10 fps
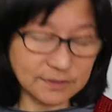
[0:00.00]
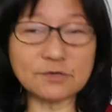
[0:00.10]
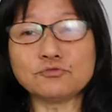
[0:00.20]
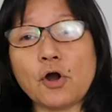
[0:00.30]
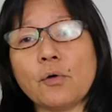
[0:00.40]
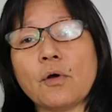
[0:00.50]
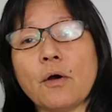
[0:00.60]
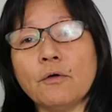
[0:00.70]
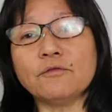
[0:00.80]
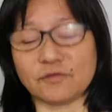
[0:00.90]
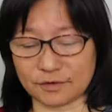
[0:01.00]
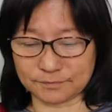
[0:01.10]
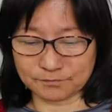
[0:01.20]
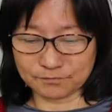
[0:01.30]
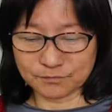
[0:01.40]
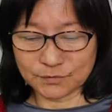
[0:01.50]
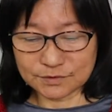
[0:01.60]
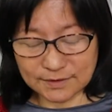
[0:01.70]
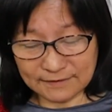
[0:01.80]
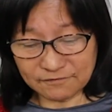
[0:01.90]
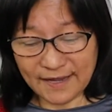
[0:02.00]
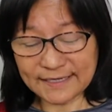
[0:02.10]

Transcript: the rollover. So in fact, in